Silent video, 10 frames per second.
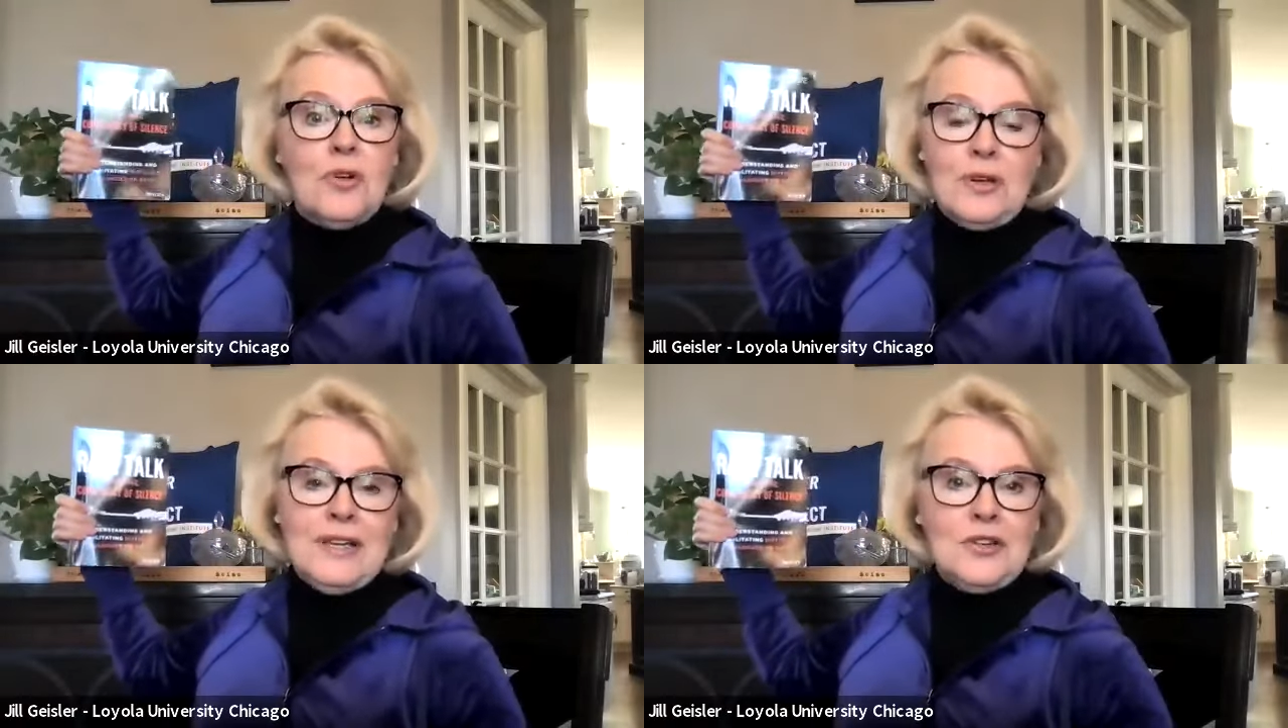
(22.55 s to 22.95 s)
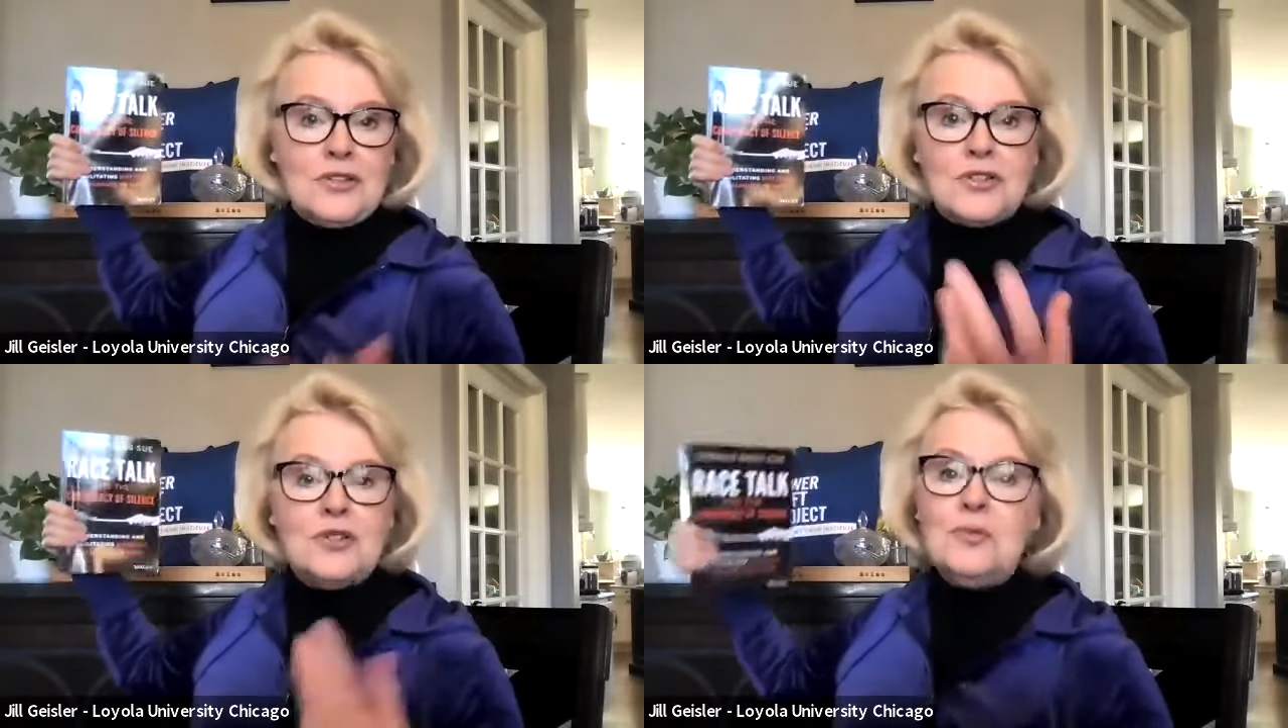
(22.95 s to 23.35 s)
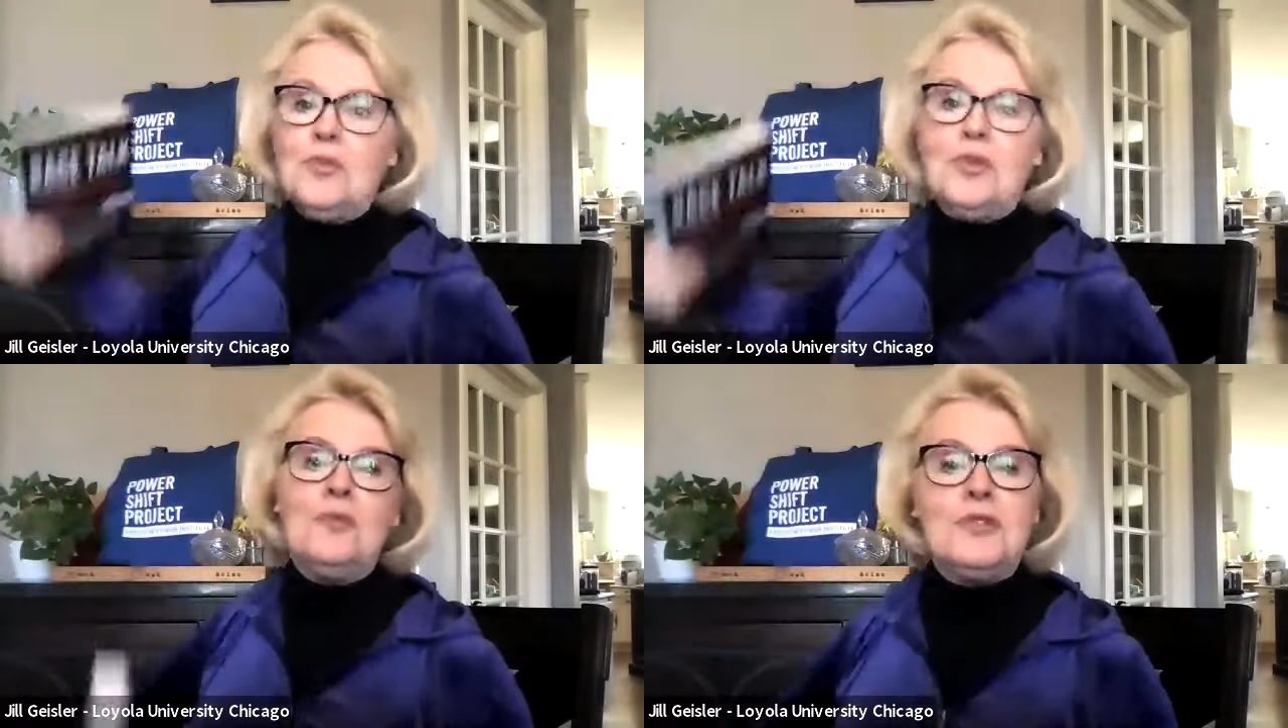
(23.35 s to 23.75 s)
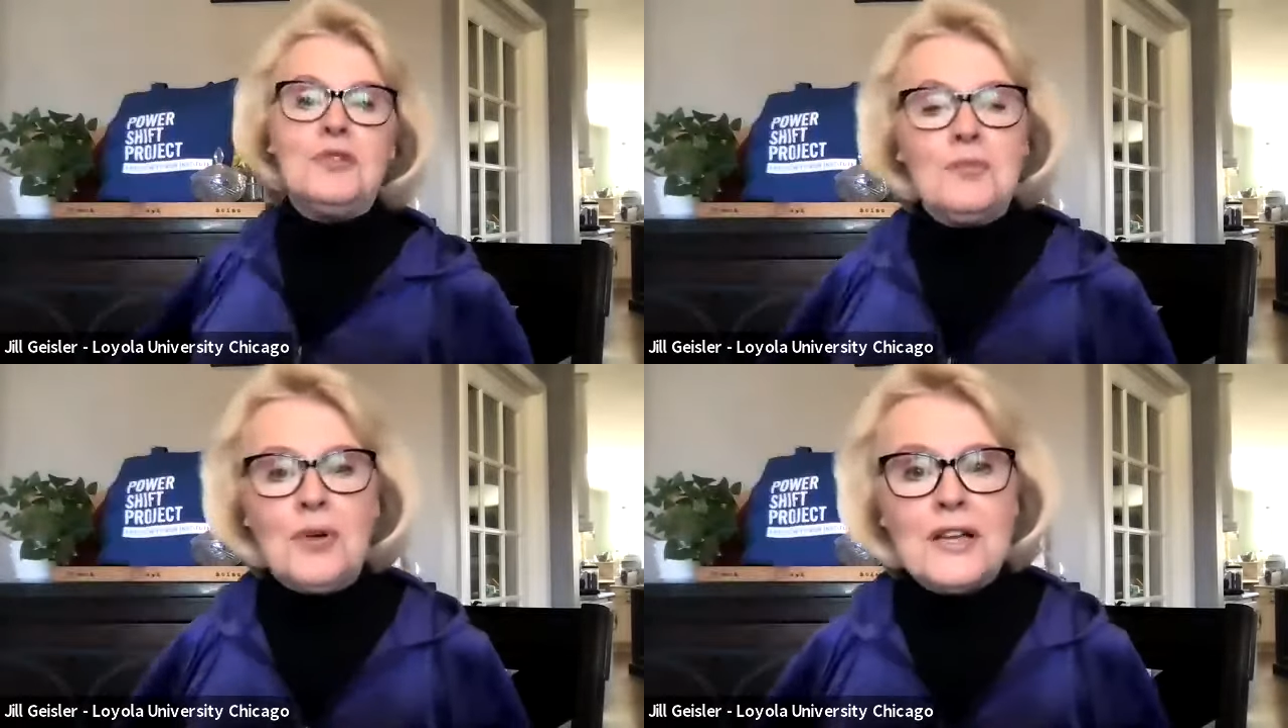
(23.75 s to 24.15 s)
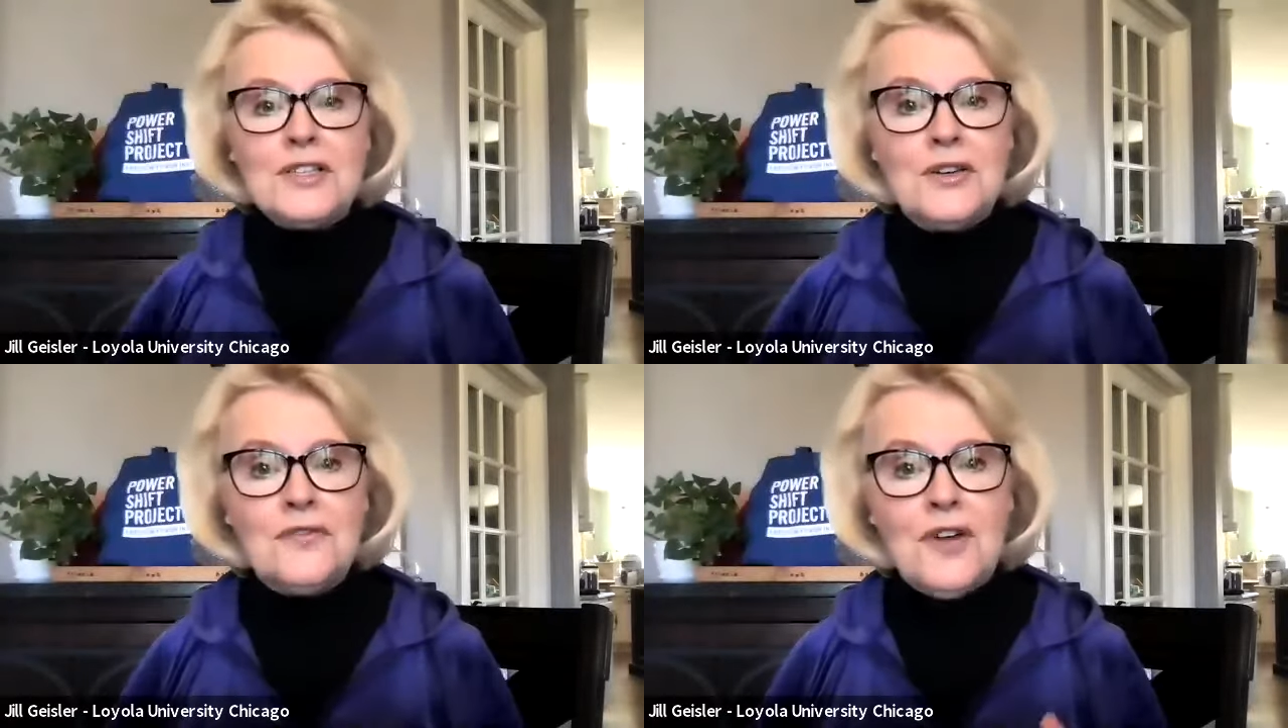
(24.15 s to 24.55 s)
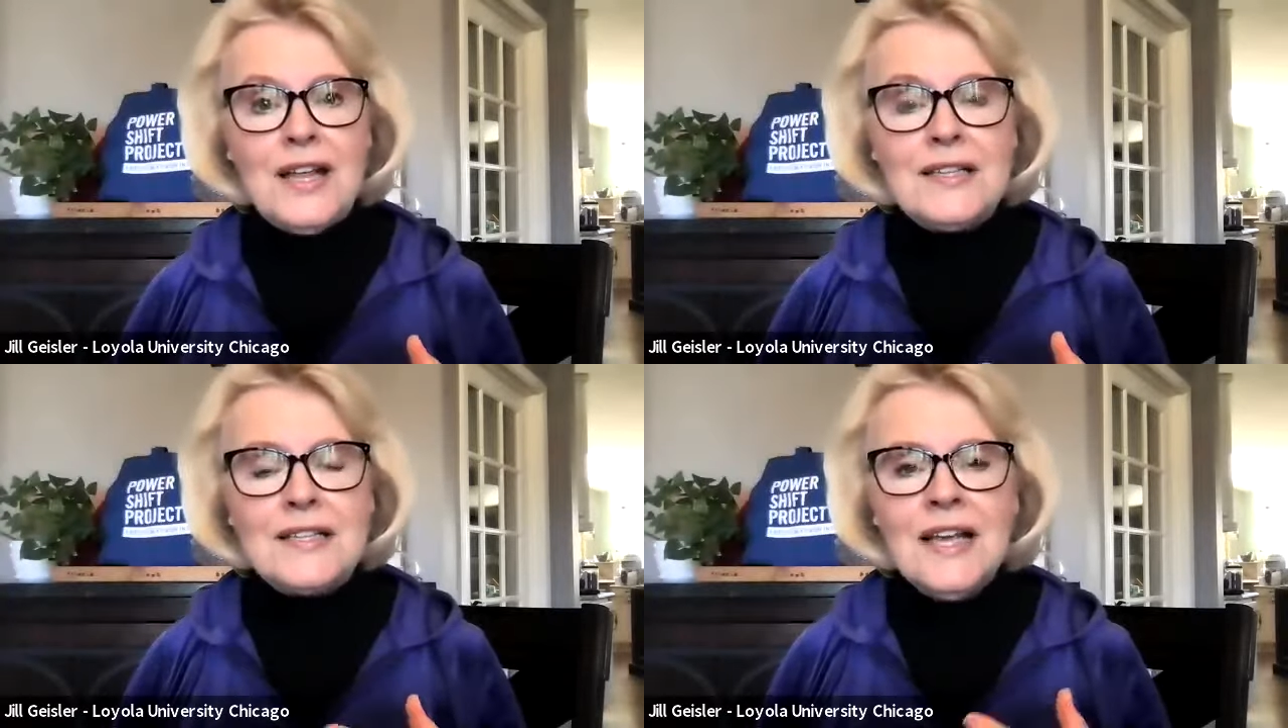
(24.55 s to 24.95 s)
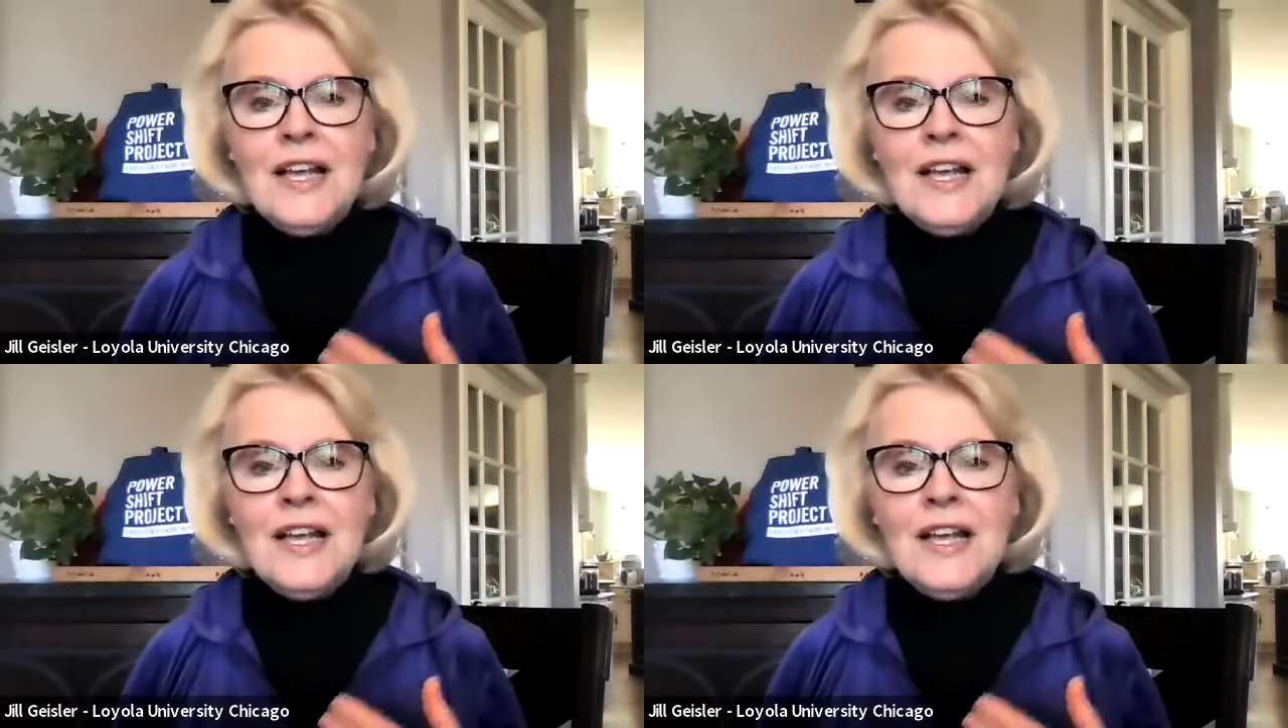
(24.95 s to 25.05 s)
or in your Zoom room to impress your friends.